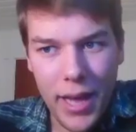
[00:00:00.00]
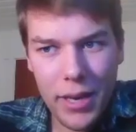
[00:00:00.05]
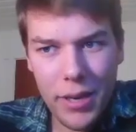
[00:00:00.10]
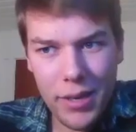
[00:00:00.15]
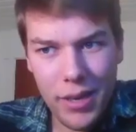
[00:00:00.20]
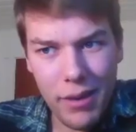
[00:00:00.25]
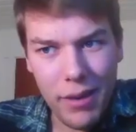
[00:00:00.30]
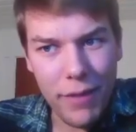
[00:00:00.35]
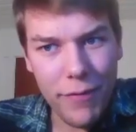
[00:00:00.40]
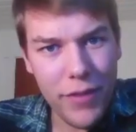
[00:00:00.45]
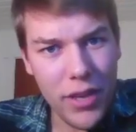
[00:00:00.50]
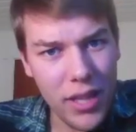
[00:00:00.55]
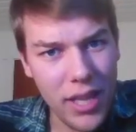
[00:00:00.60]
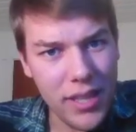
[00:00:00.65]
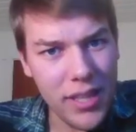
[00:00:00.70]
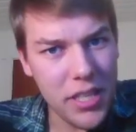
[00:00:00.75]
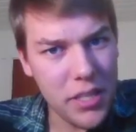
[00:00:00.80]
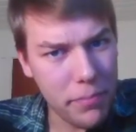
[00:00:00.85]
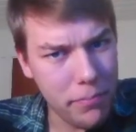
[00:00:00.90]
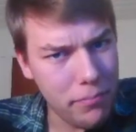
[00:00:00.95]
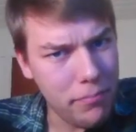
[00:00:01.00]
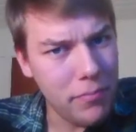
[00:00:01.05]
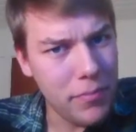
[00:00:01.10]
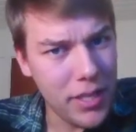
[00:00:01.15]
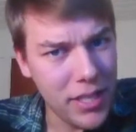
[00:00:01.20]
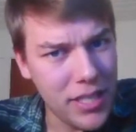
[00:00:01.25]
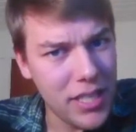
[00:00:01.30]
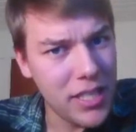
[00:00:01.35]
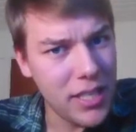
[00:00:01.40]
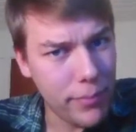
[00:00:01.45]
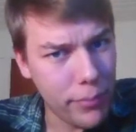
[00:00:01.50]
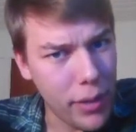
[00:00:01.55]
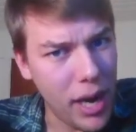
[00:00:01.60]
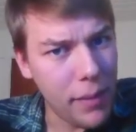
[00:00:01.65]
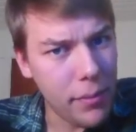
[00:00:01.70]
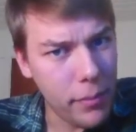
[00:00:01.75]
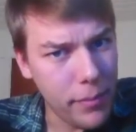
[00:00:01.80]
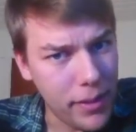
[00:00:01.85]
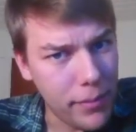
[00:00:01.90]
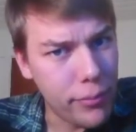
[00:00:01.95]
I don't know. I feel like this is a
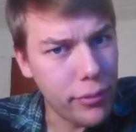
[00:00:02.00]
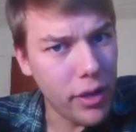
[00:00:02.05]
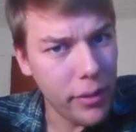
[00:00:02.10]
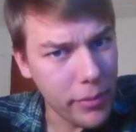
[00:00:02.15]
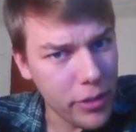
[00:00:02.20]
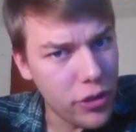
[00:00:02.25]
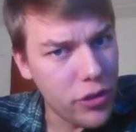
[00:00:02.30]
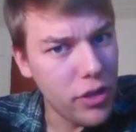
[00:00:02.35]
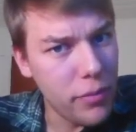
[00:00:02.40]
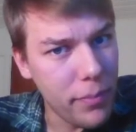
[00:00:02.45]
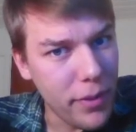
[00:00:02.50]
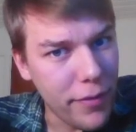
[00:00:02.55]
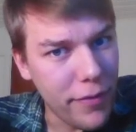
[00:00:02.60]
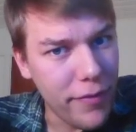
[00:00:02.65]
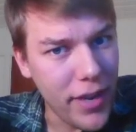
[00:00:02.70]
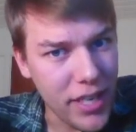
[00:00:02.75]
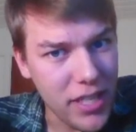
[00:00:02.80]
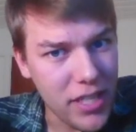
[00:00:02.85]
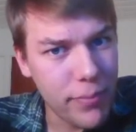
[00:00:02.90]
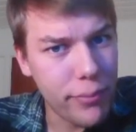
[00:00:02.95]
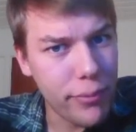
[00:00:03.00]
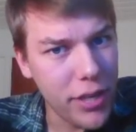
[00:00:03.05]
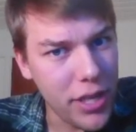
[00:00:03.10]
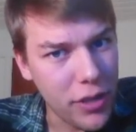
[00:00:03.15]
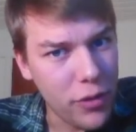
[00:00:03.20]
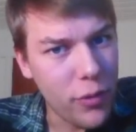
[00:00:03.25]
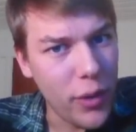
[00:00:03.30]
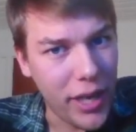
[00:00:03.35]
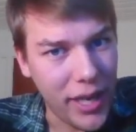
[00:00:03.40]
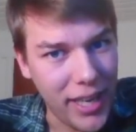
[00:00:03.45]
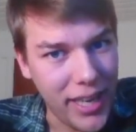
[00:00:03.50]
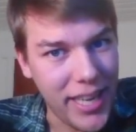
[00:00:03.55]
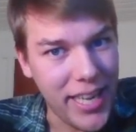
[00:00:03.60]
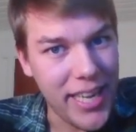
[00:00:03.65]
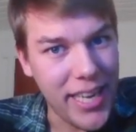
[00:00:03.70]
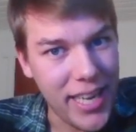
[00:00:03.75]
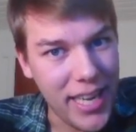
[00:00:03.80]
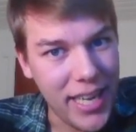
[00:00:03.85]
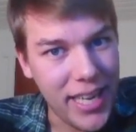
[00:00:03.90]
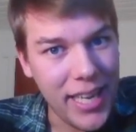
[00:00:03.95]
problem that probably should be fixed pretty
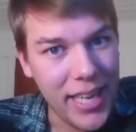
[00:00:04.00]
quickly.